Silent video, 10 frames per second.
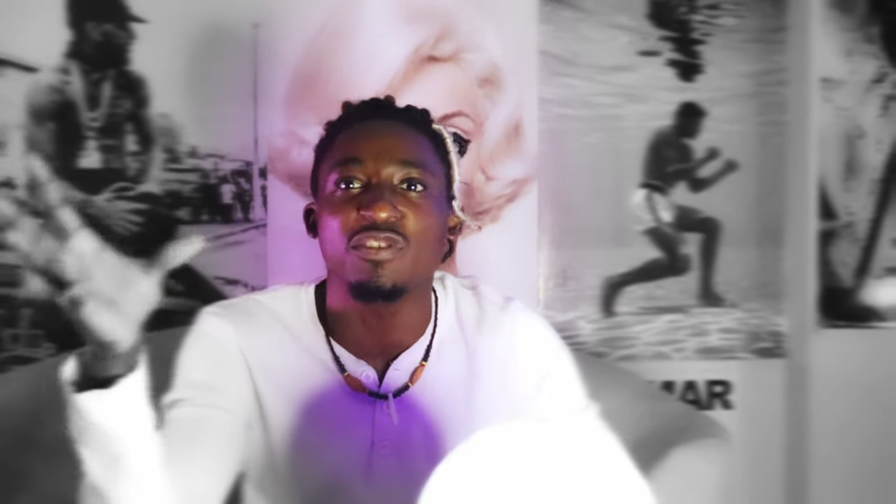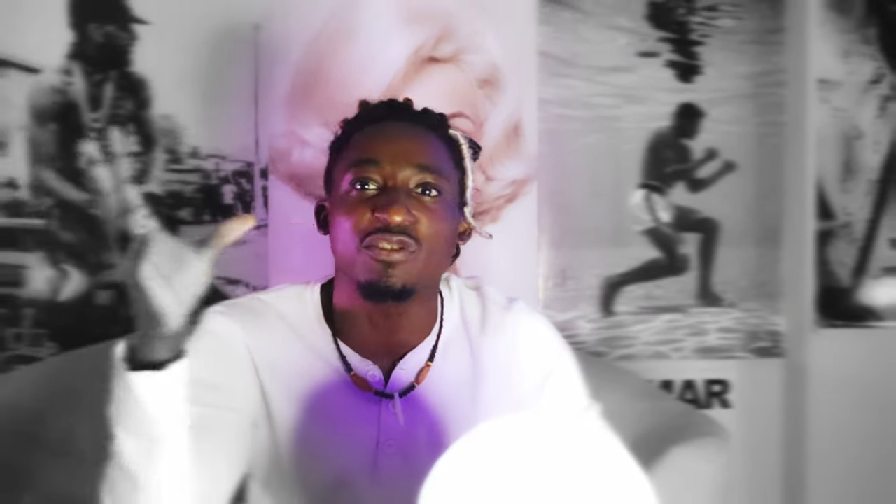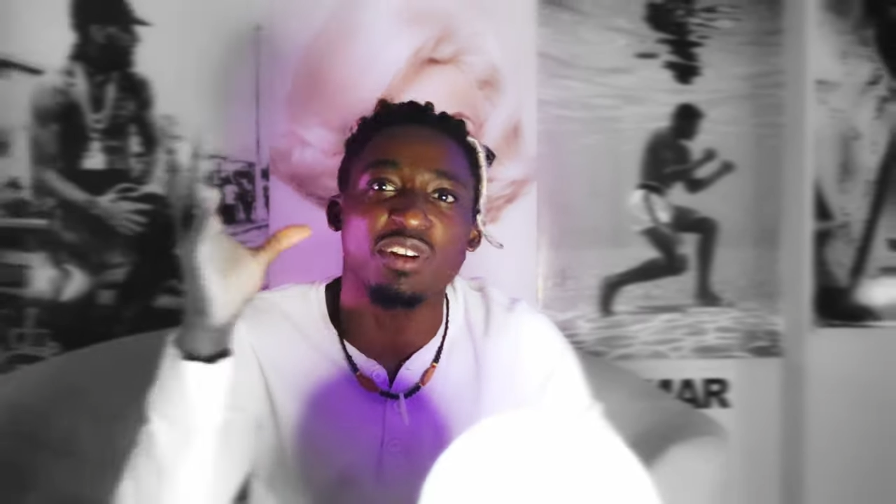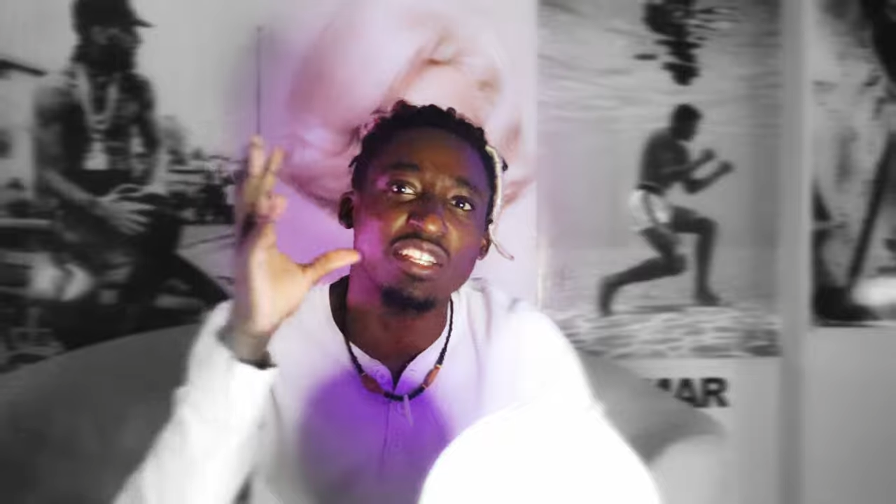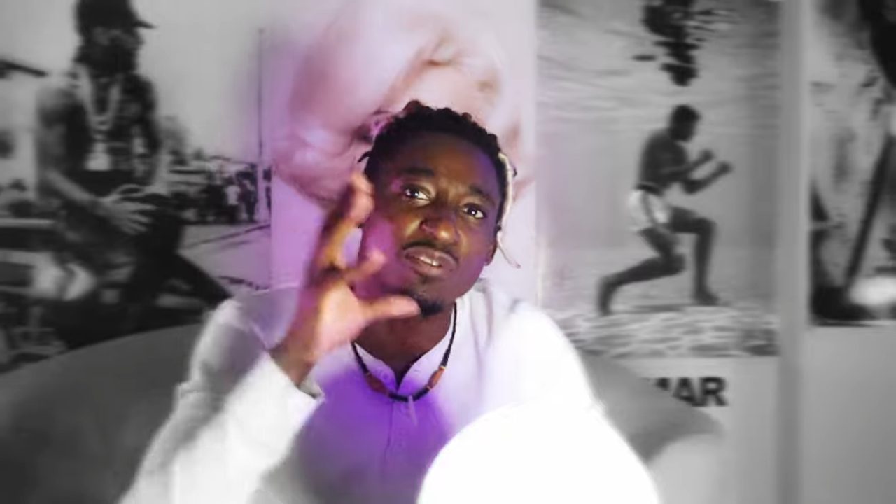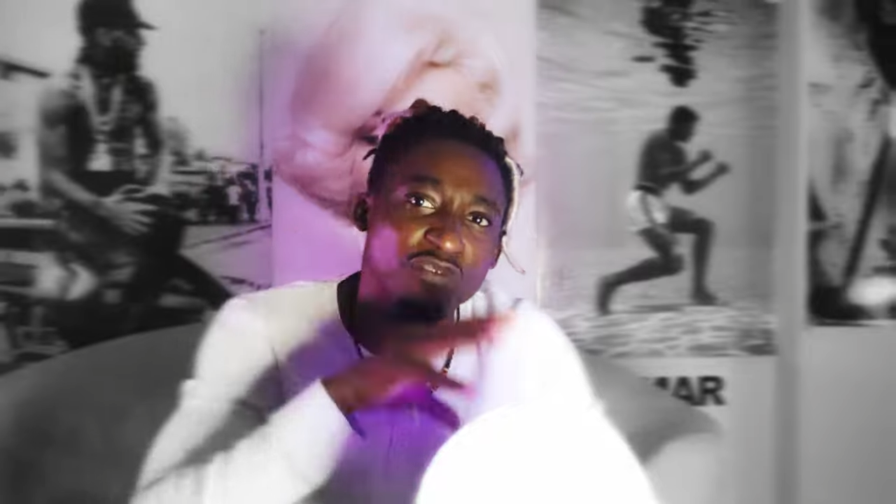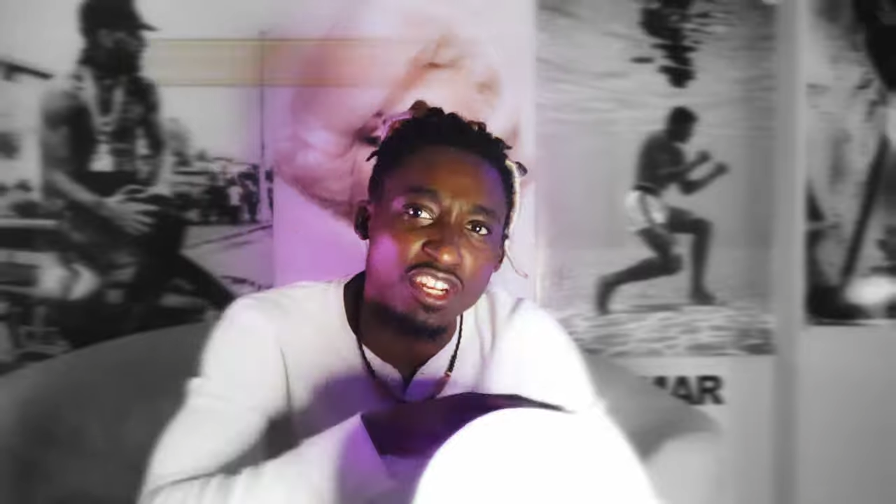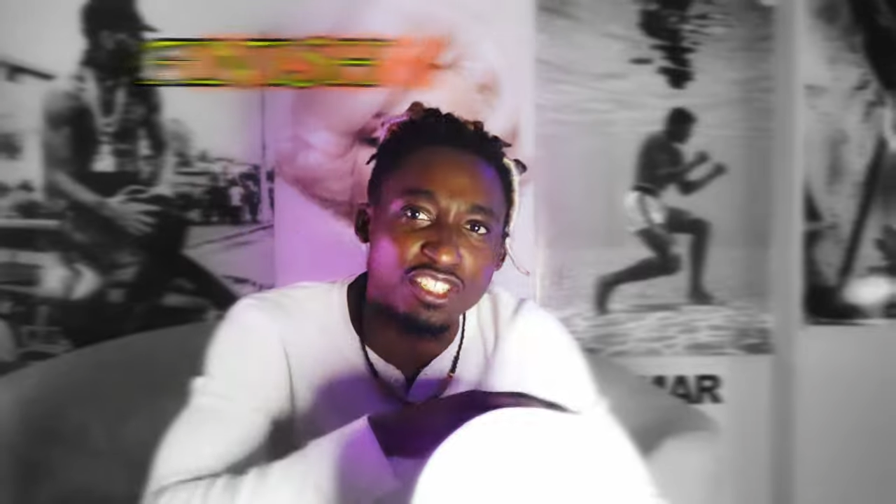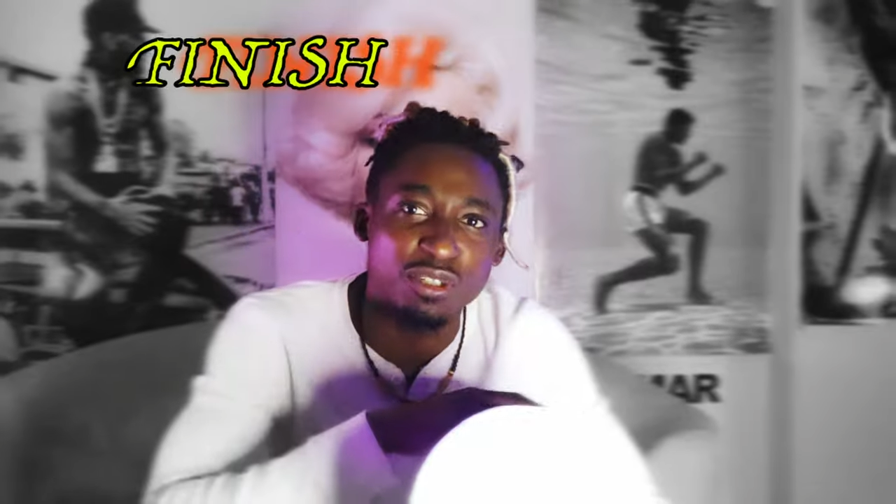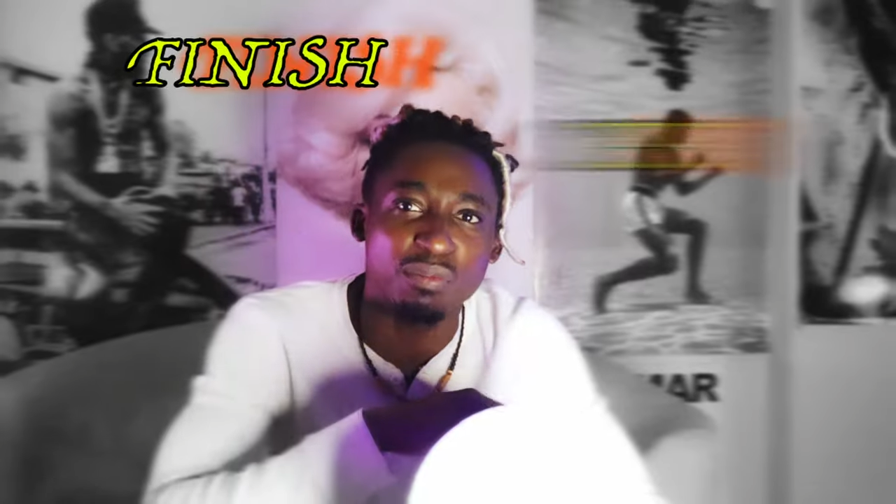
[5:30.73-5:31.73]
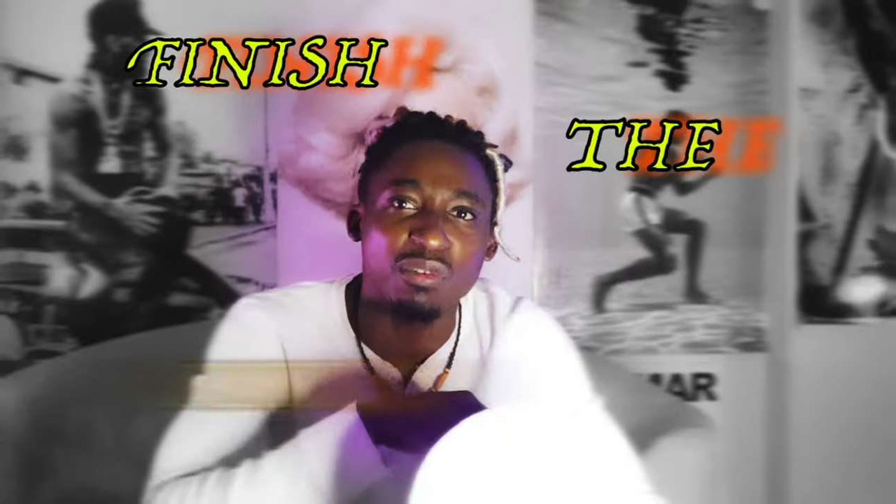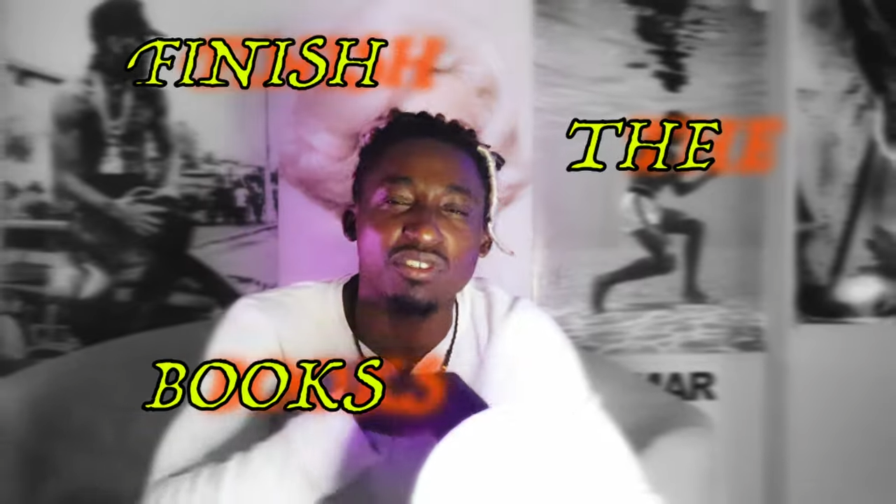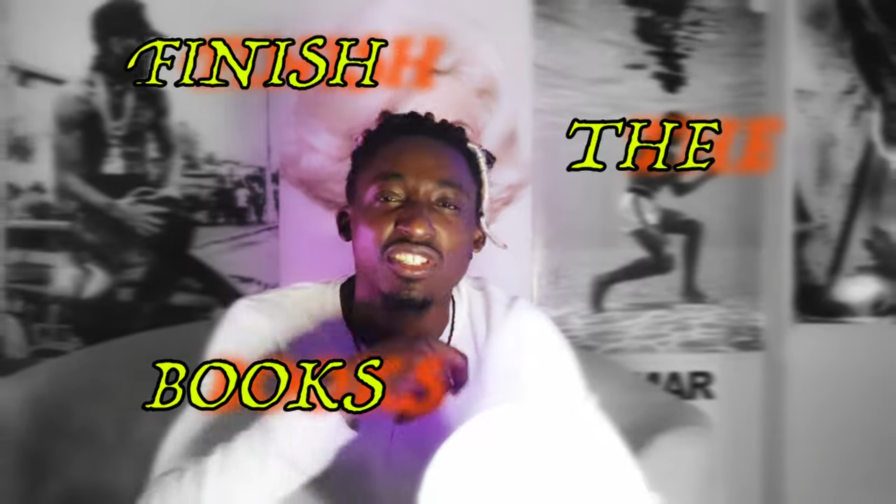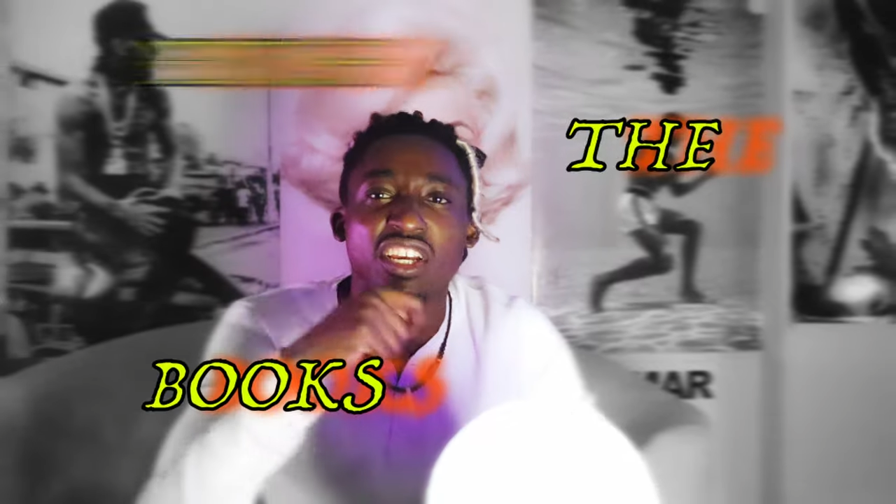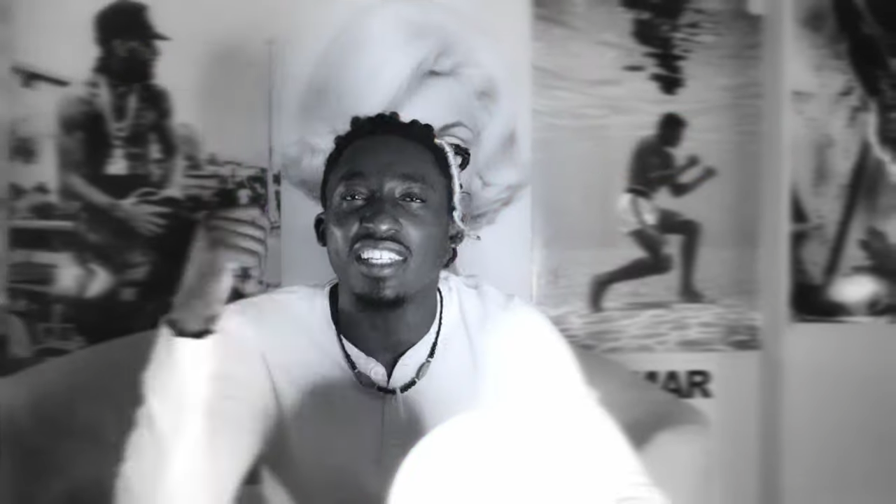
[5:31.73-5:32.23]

is trying to finish the books.